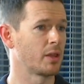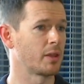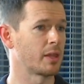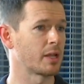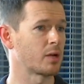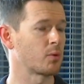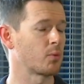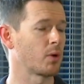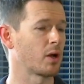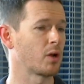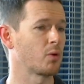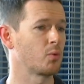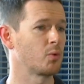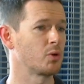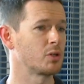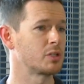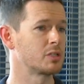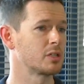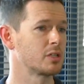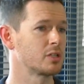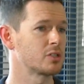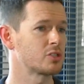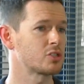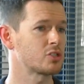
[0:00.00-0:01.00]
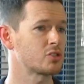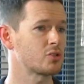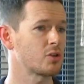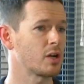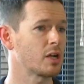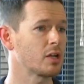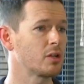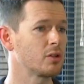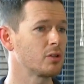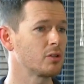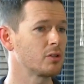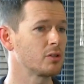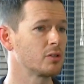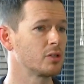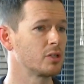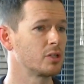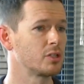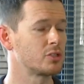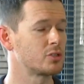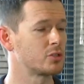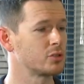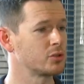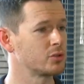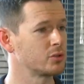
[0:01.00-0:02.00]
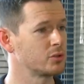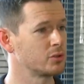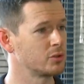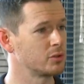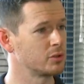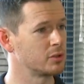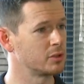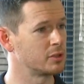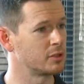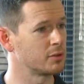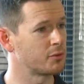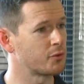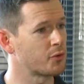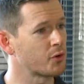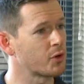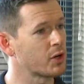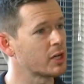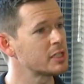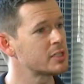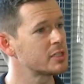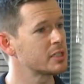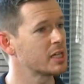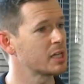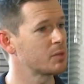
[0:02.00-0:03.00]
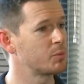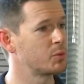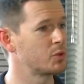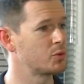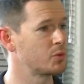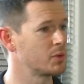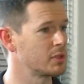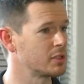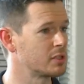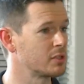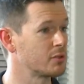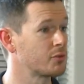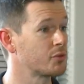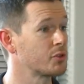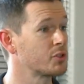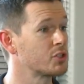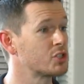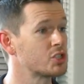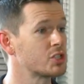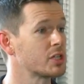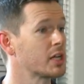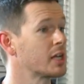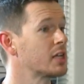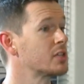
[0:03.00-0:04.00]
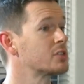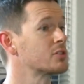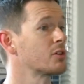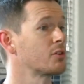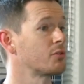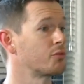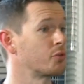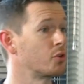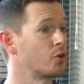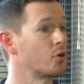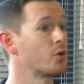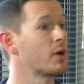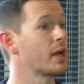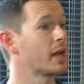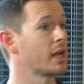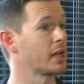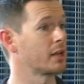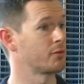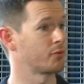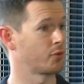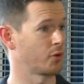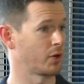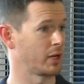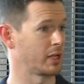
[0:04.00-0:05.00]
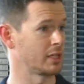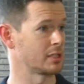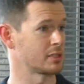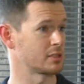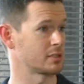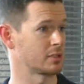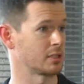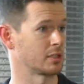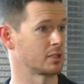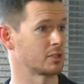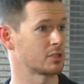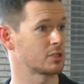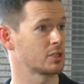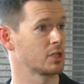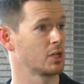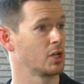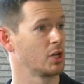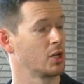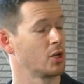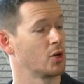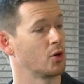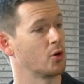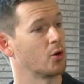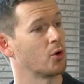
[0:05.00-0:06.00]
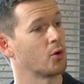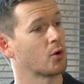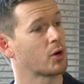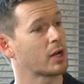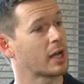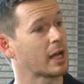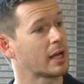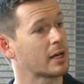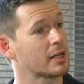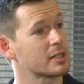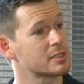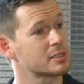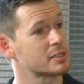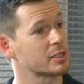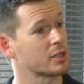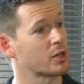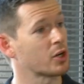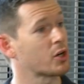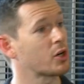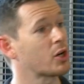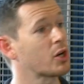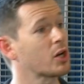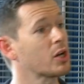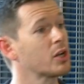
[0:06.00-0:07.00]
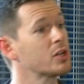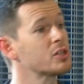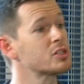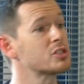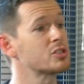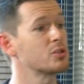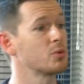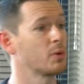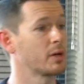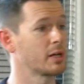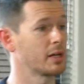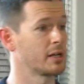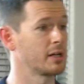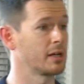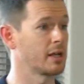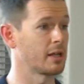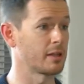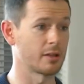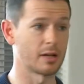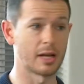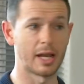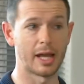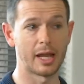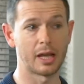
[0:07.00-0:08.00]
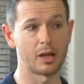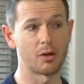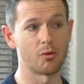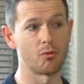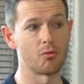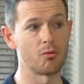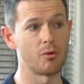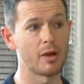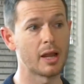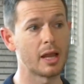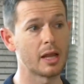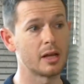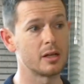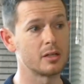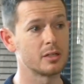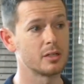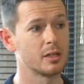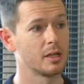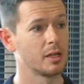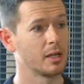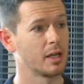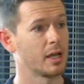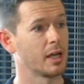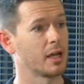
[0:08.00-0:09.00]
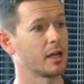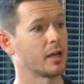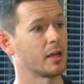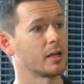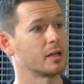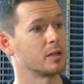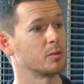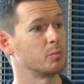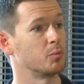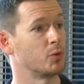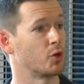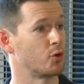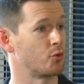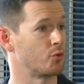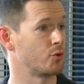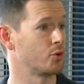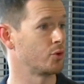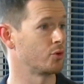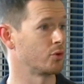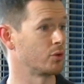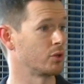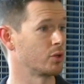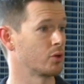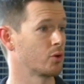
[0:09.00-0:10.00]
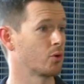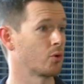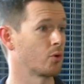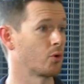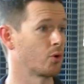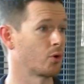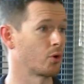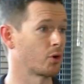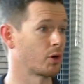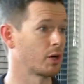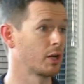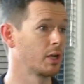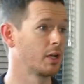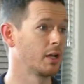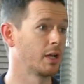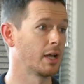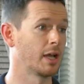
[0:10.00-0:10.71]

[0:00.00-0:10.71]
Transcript: that one would struggle to differentiate between different shades of gray, for instance, or colors that are close to one another, like red and maroon, or